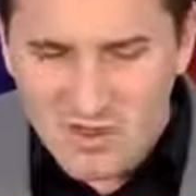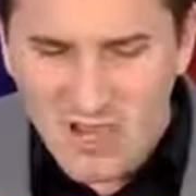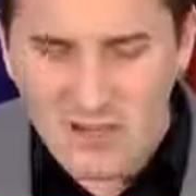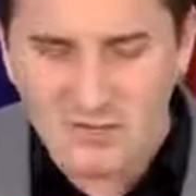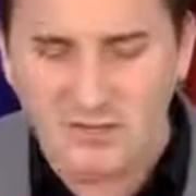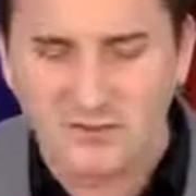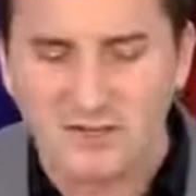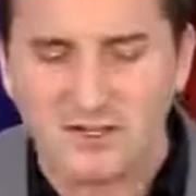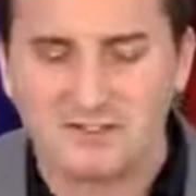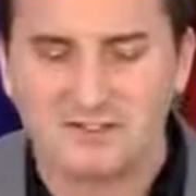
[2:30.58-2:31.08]
I
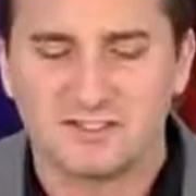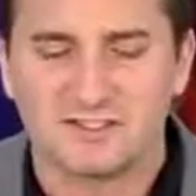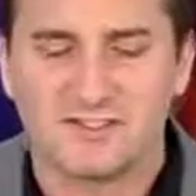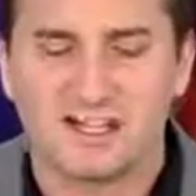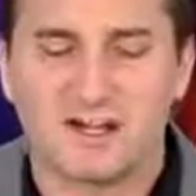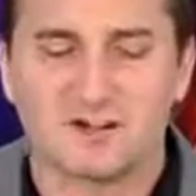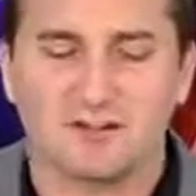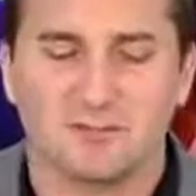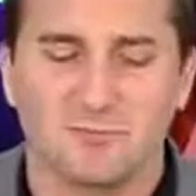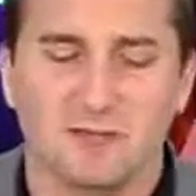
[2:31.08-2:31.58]
think that it's
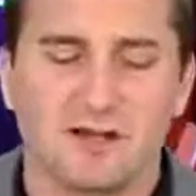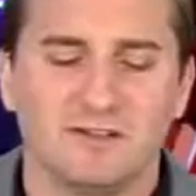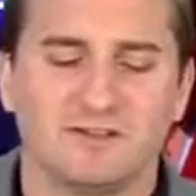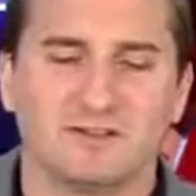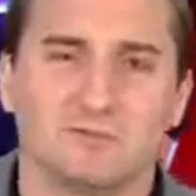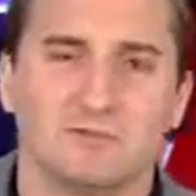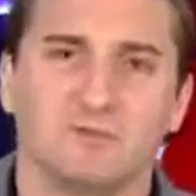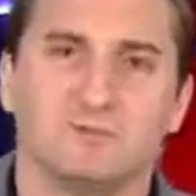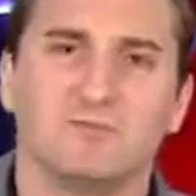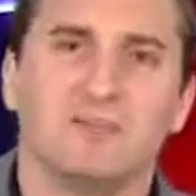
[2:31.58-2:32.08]
entirely
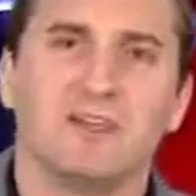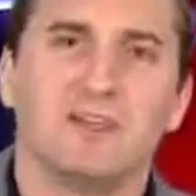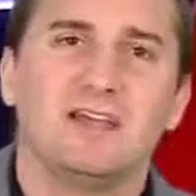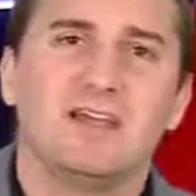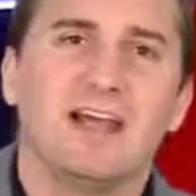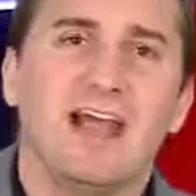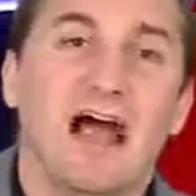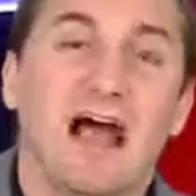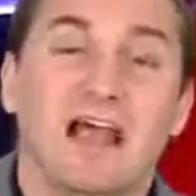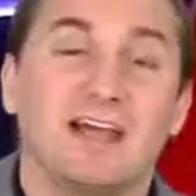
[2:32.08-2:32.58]
possible.
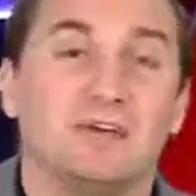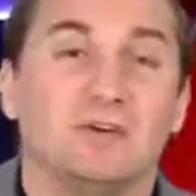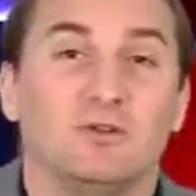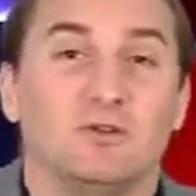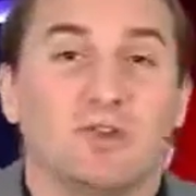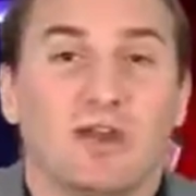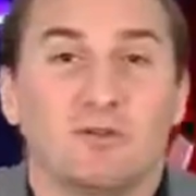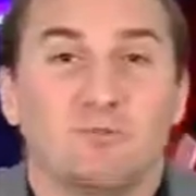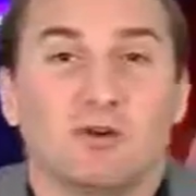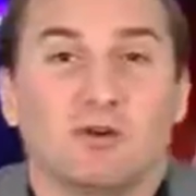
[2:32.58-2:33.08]
I know
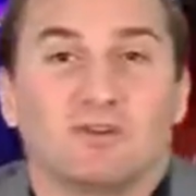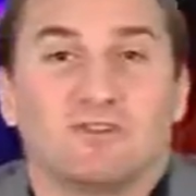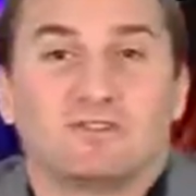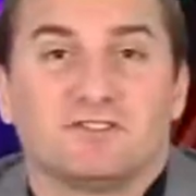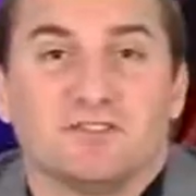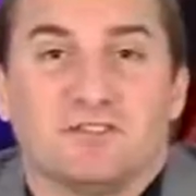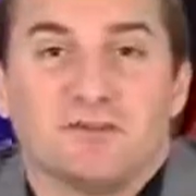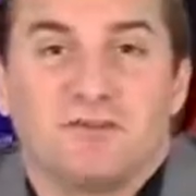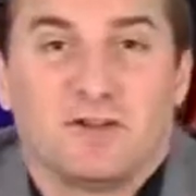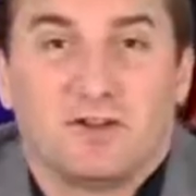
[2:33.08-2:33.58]
that I
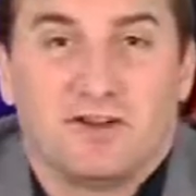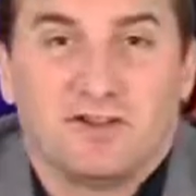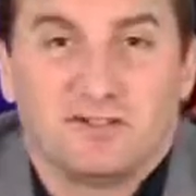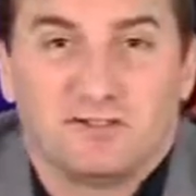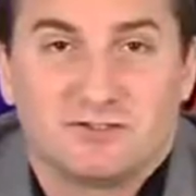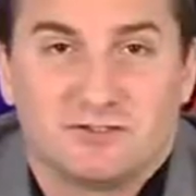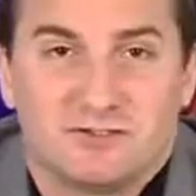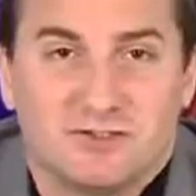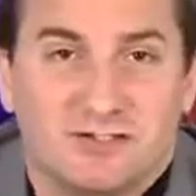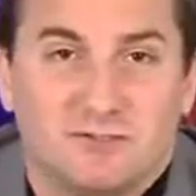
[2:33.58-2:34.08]
personally am very
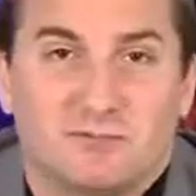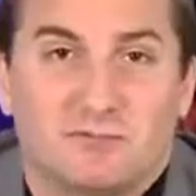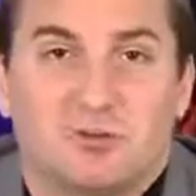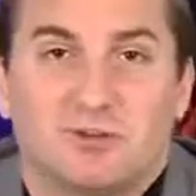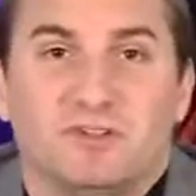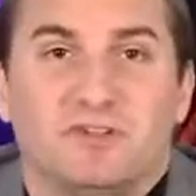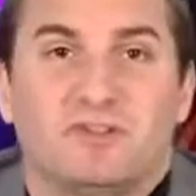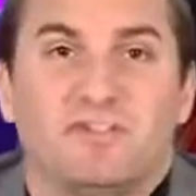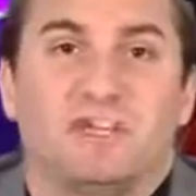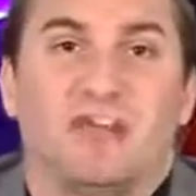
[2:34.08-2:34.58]
interested in
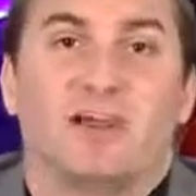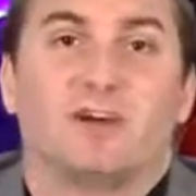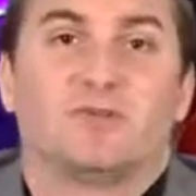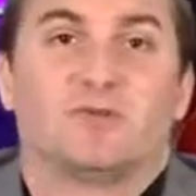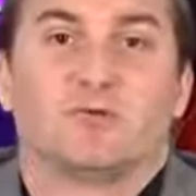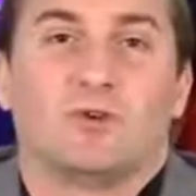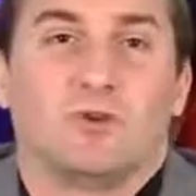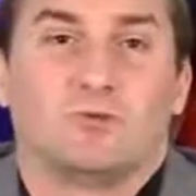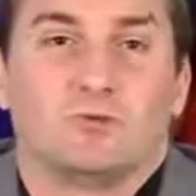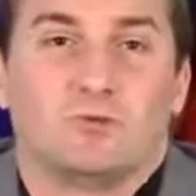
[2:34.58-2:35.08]
printing
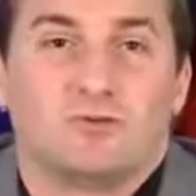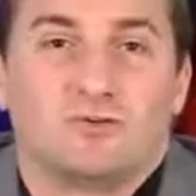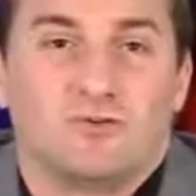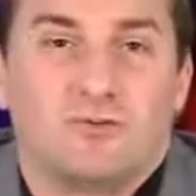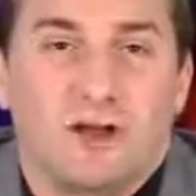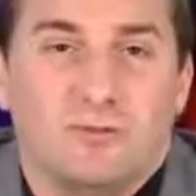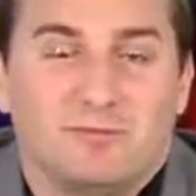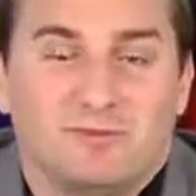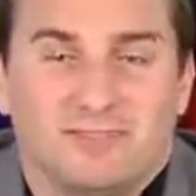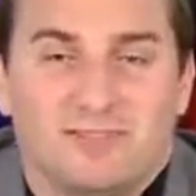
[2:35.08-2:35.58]
out
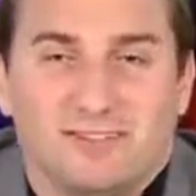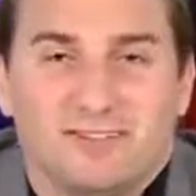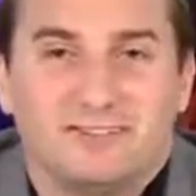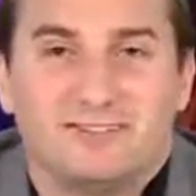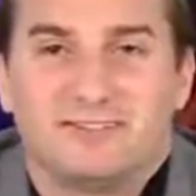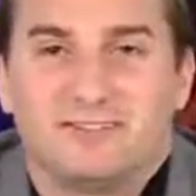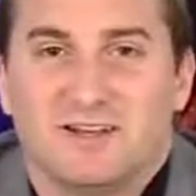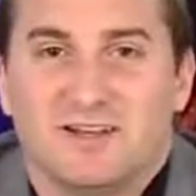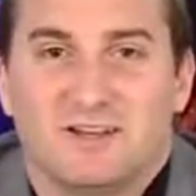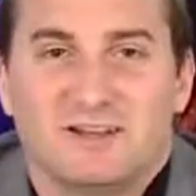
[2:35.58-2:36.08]

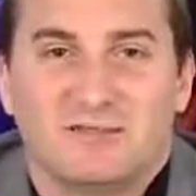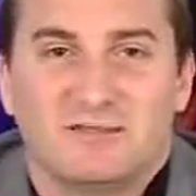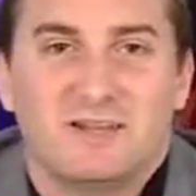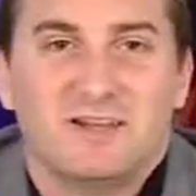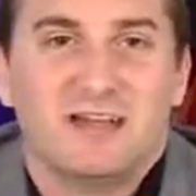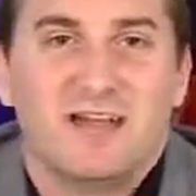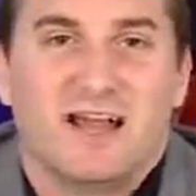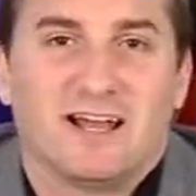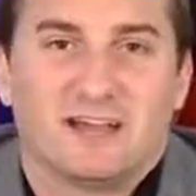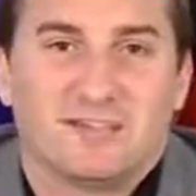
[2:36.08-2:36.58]
replicas of,
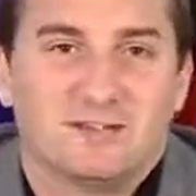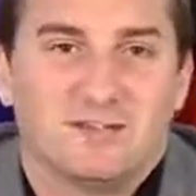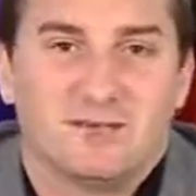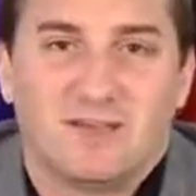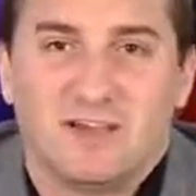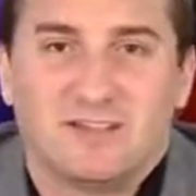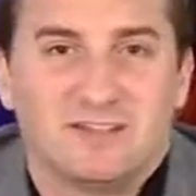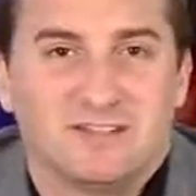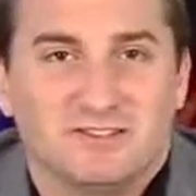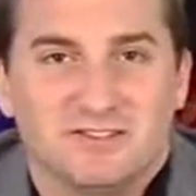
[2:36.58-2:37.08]

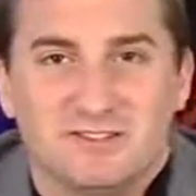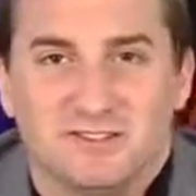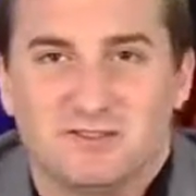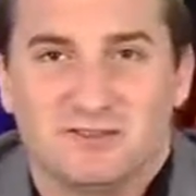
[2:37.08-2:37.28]
fantasy